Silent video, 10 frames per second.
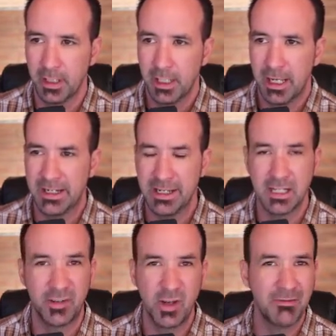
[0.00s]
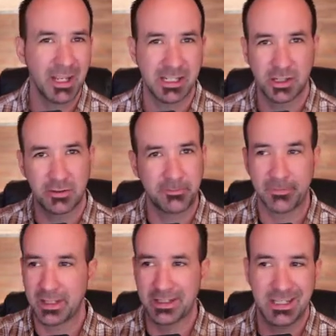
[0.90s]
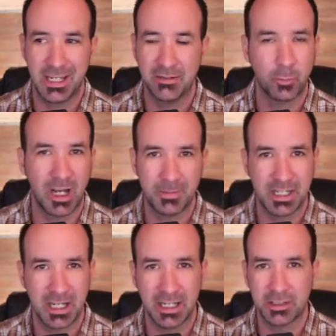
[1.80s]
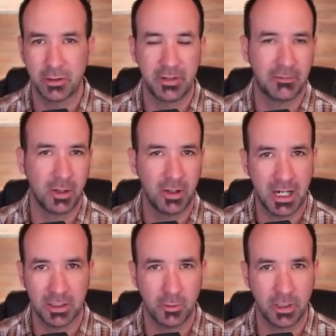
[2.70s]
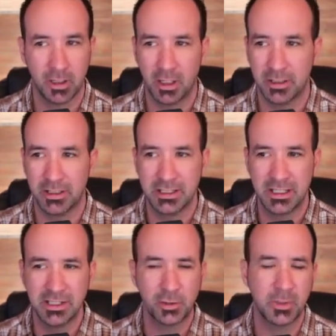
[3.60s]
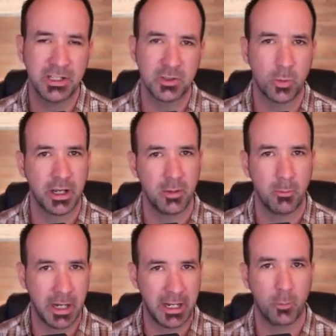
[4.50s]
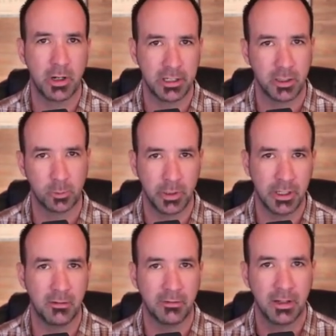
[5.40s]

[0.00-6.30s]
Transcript: And again, if you have like 10 websites or if you have a lot going on, these are reasons why you might want to get rid of